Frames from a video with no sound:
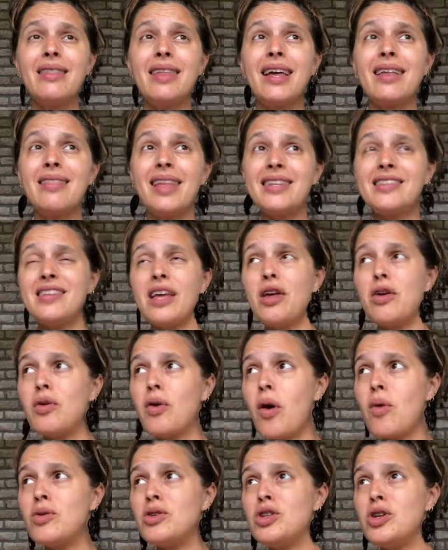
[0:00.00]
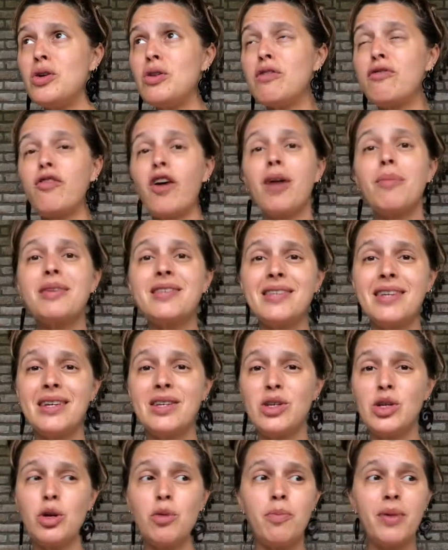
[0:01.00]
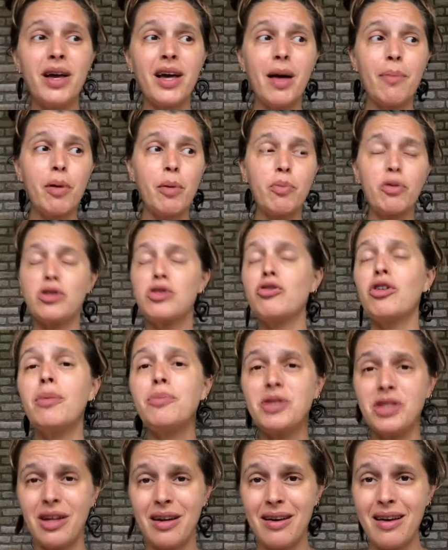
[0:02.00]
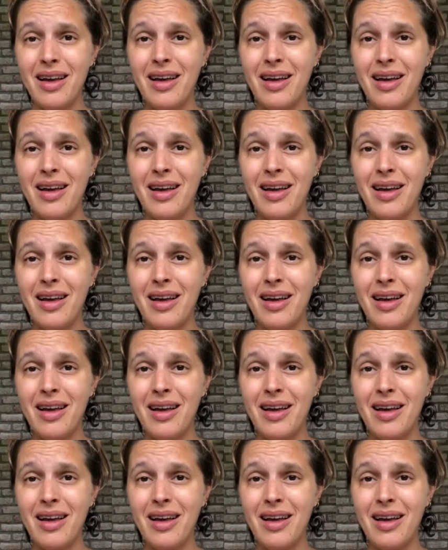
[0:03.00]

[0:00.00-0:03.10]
Like let's say you go to the pharmacy to pick up a prescription,